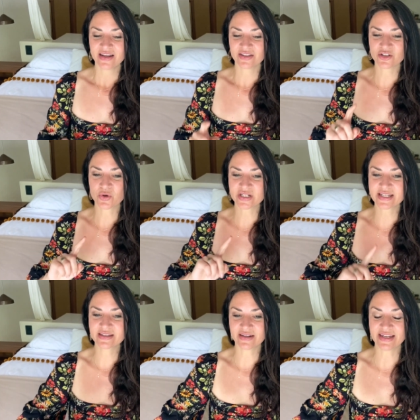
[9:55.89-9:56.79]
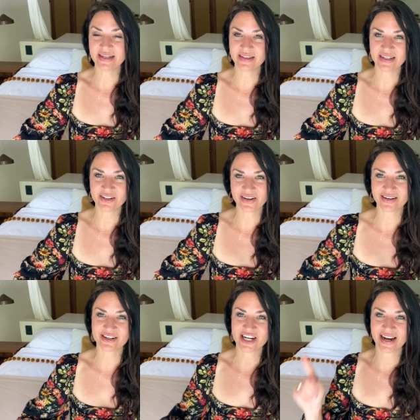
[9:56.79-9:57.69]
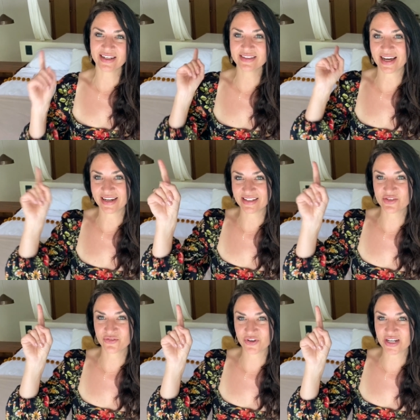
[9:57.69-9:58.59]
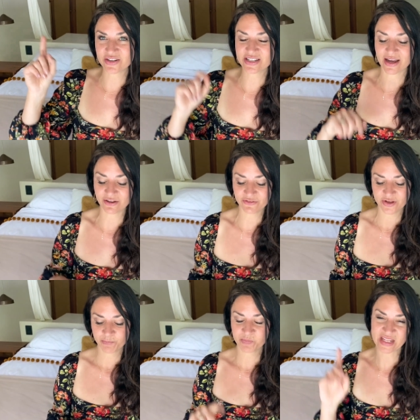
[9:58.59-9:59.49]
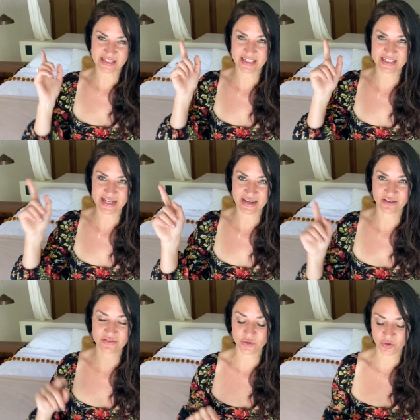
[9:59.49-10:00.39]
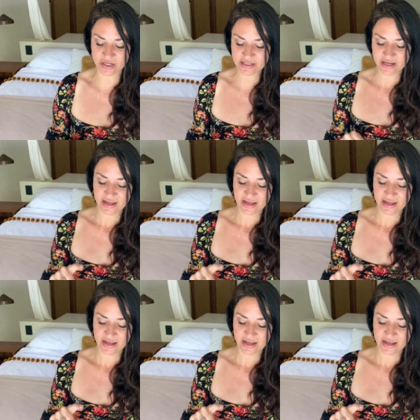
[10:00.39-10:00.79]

There's courses on healing your inner child, that is Free Yourself, that's the title of the course.